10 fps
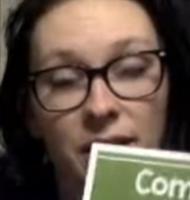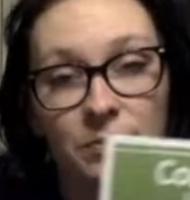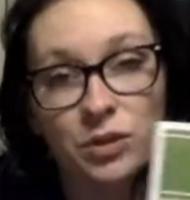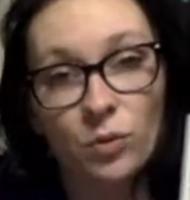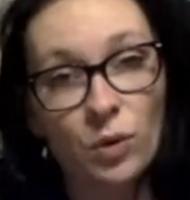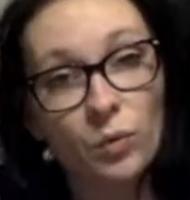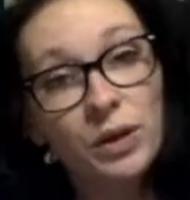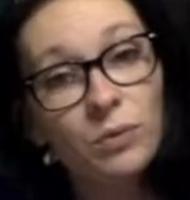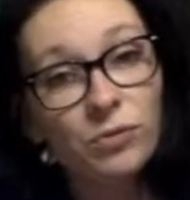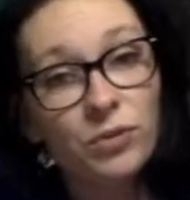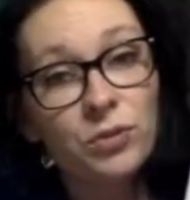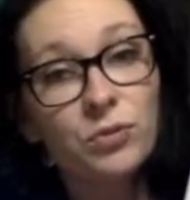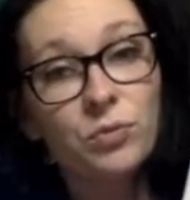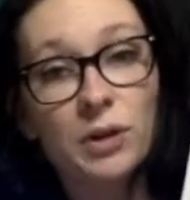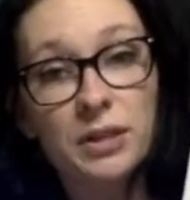So what we
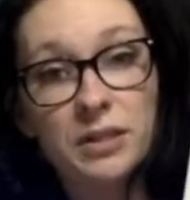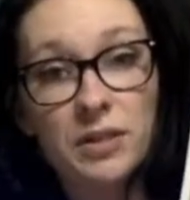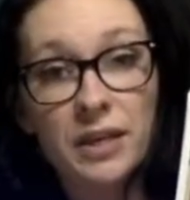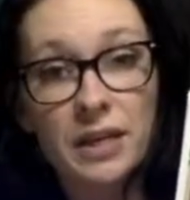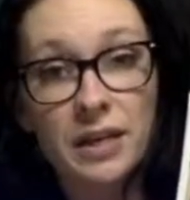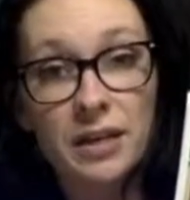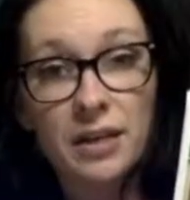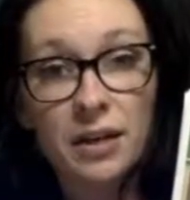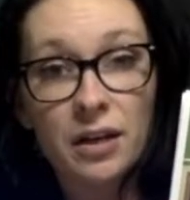reviewed was the